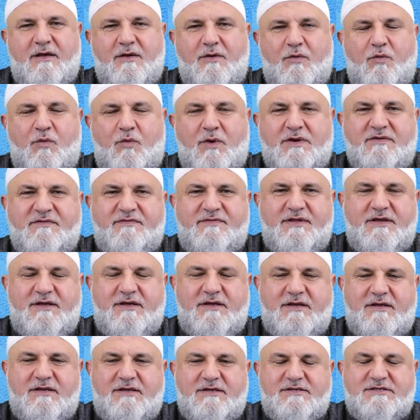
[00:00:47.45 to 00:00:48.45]
One of
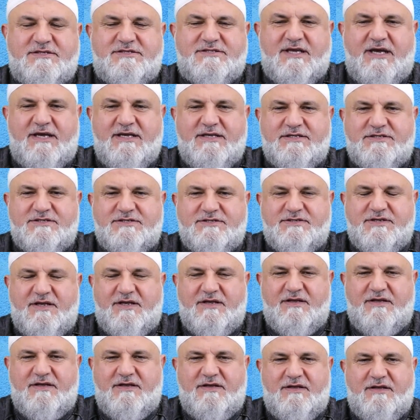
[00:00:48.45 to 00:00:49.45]
the signs
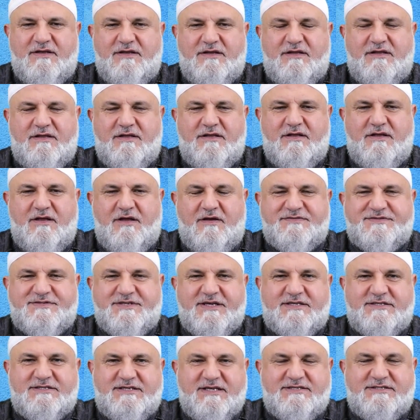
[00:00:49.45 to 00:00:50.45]
of
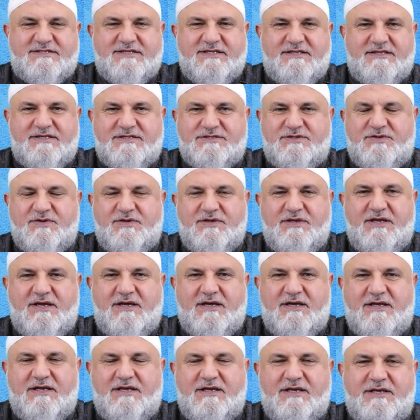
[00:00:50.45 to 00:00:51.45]
success in this
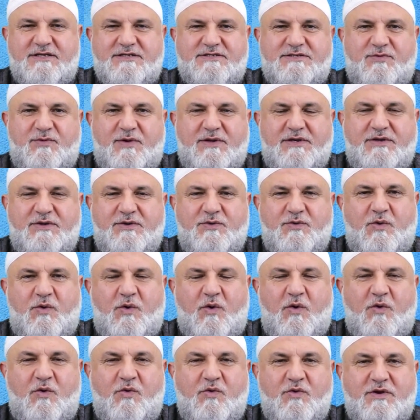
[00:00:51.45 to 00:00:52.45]
dunya is when you
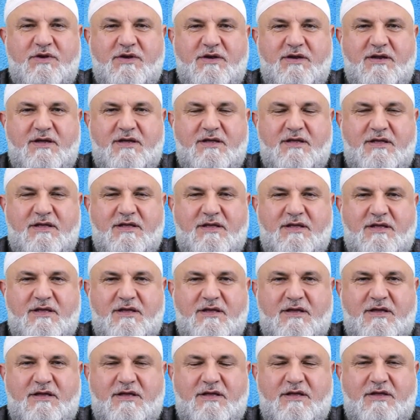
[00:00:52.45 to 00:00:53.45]
own
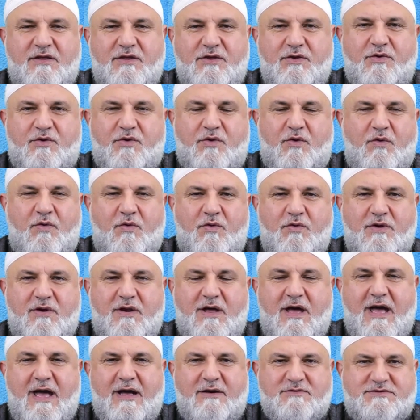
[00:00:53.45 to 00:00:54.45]
your own
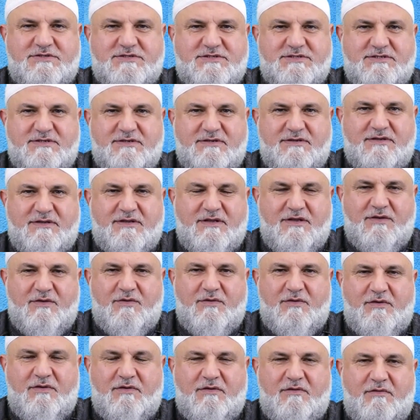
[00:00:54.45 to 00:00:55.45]
house,
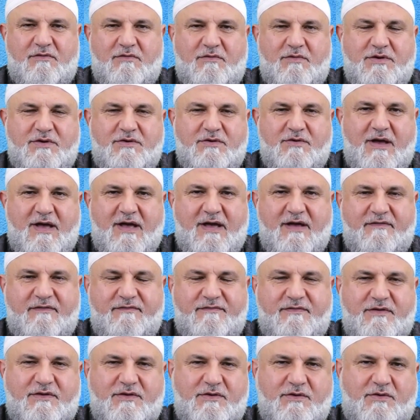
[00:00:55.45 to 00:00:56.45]
when you
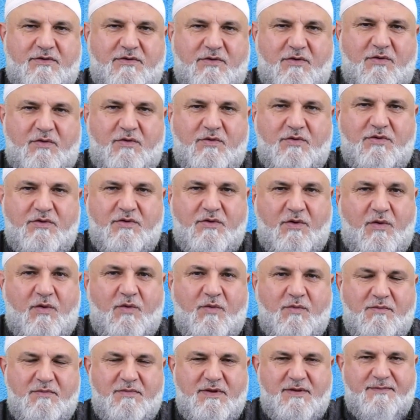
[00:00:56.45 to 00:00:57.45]
have your own
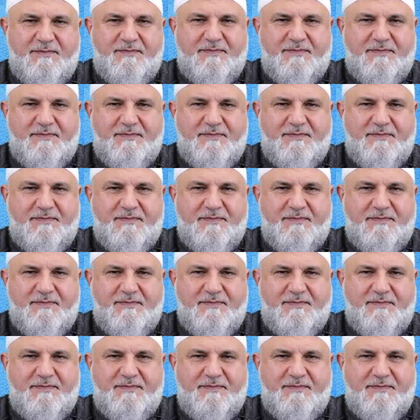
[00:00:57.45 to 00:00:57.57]
home.